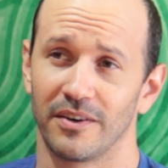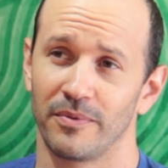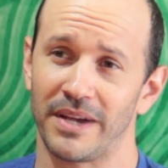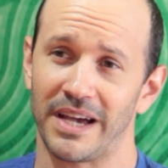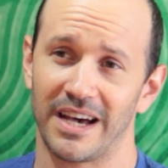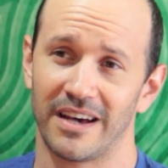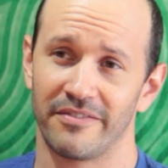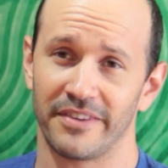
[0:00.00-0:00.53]
we
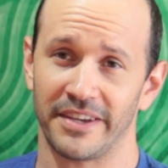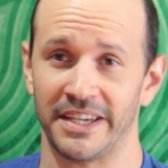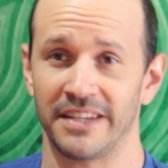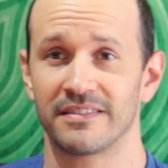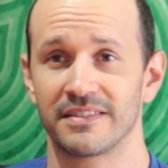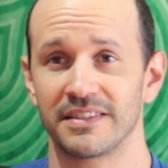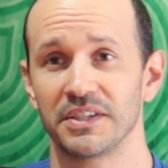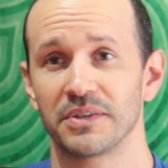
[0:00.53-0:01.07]
have
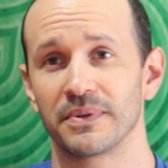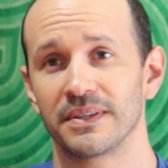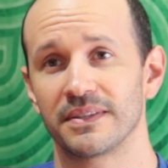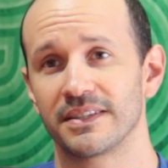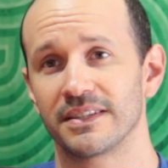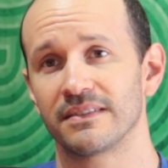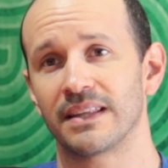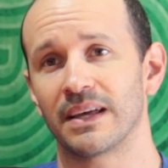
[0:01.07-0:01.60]
8
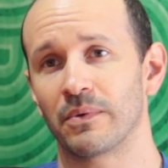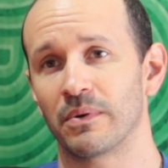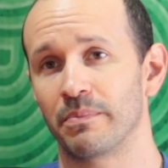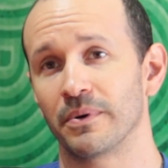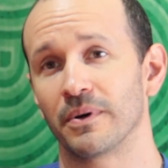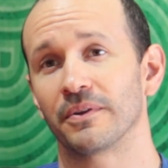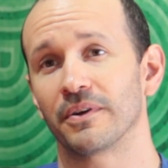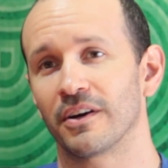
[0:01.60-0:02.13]
sequences that we
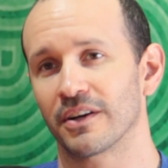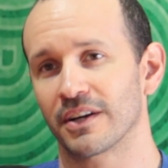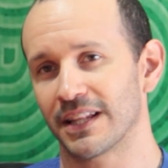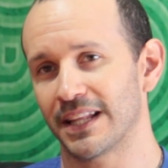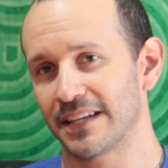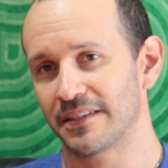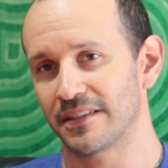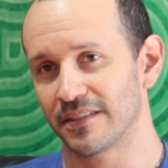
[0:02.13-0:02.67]
build our
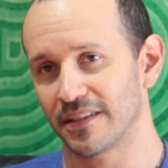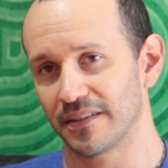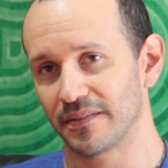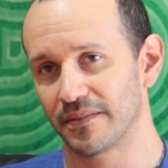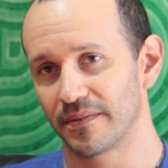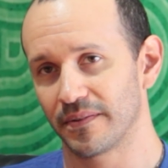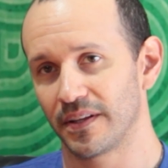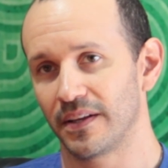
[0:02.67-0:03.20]
classes on.
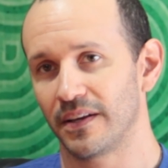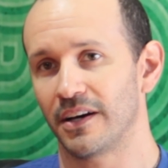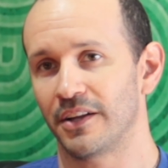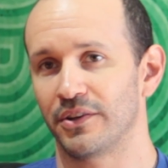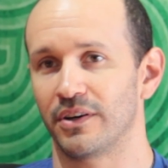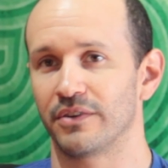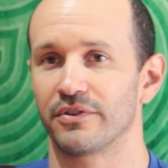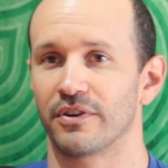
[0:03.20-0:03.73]

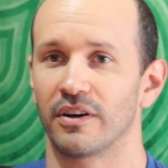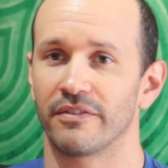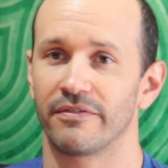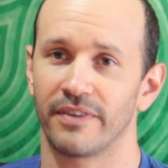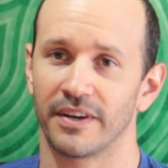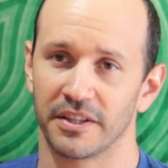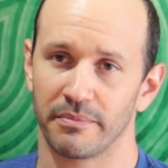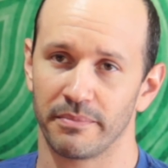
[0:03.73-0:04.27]
And those are our
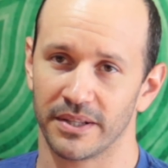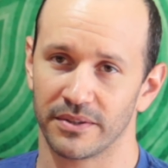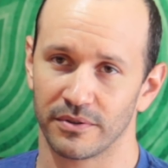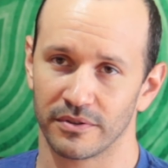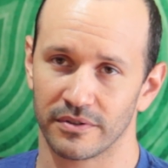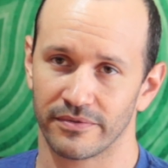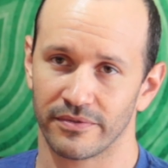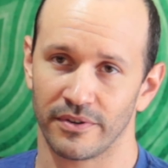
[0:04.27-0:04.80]

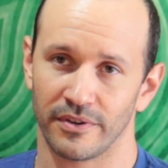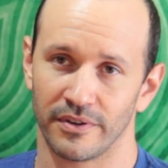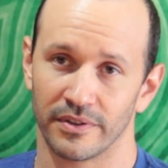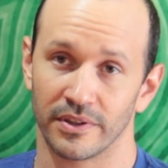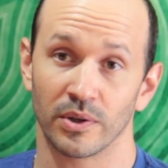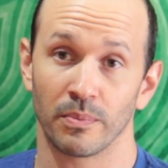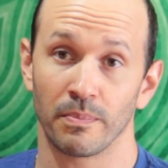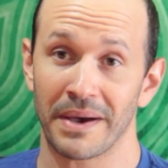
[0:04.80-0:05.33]
fundamentals for
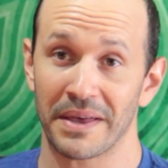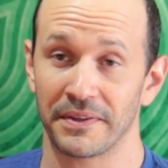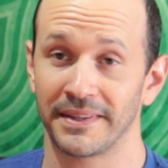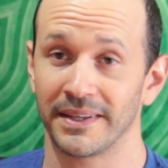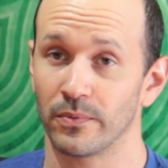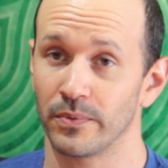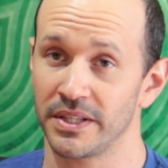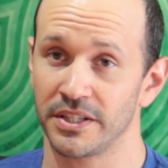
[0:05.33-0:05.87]
the
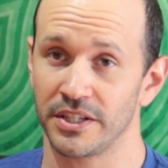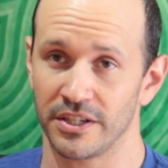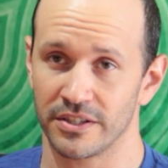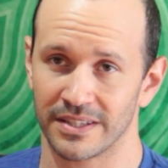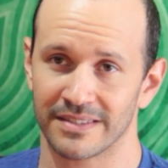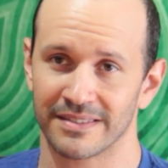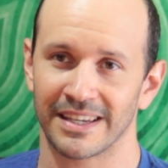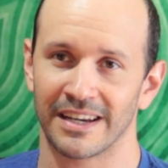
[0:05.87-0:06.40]
method that we
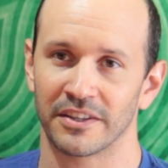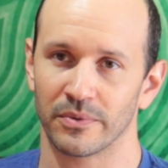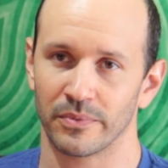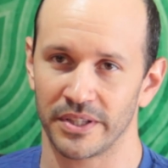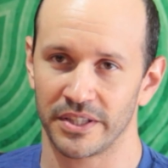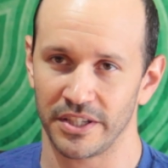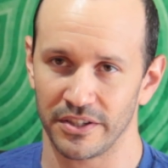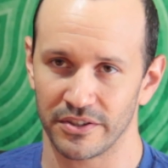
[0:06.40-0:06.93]
teach, the style that
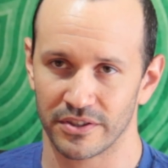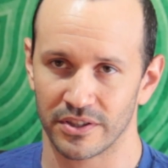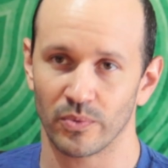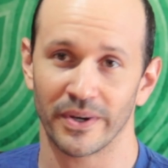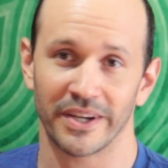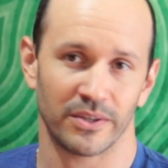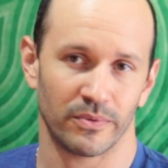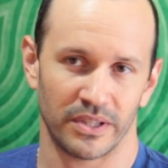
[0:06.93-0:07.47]
we teach, the
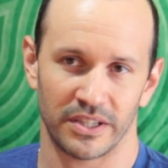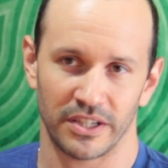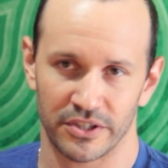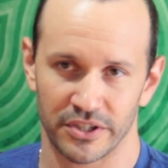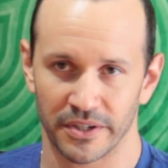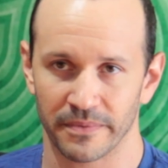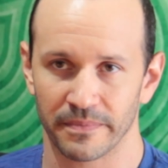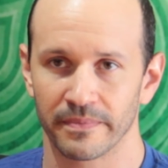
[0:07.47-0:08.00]
way that we
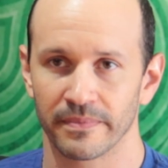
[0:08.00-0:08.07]
teach here.